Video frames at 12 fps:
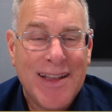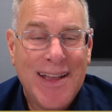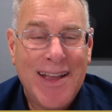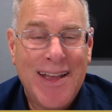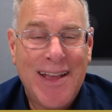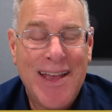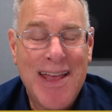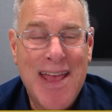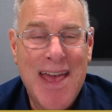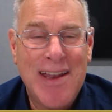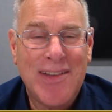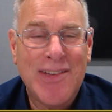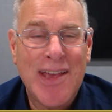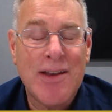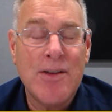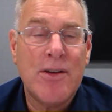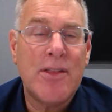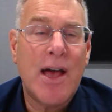Uh, and, it said
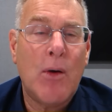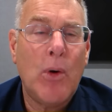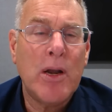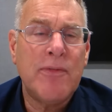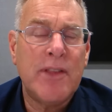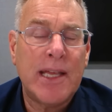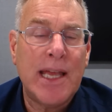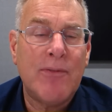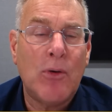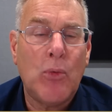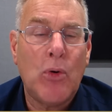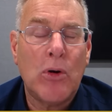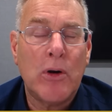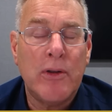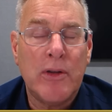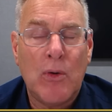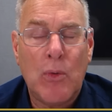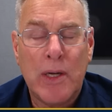under that, What if they gave a war
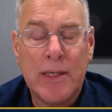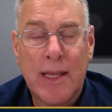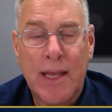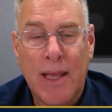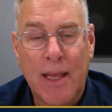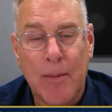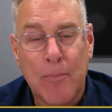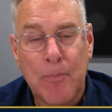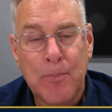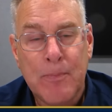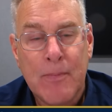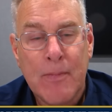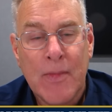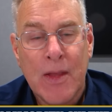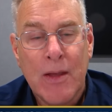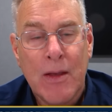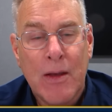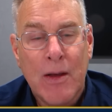and no one came?
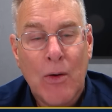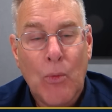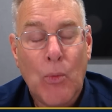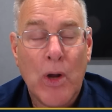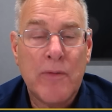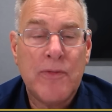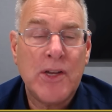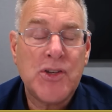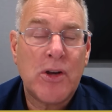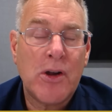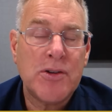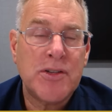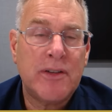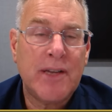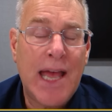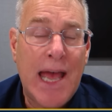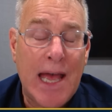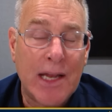What if they charged a
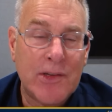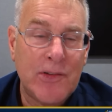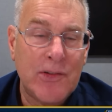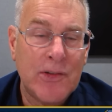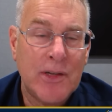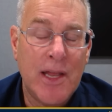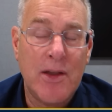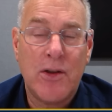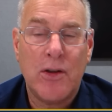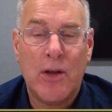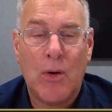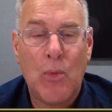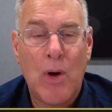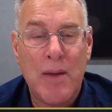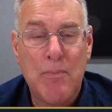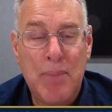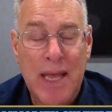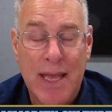tax and no
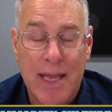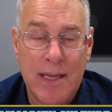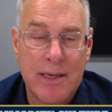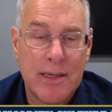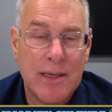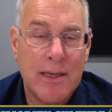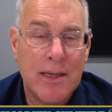one paid?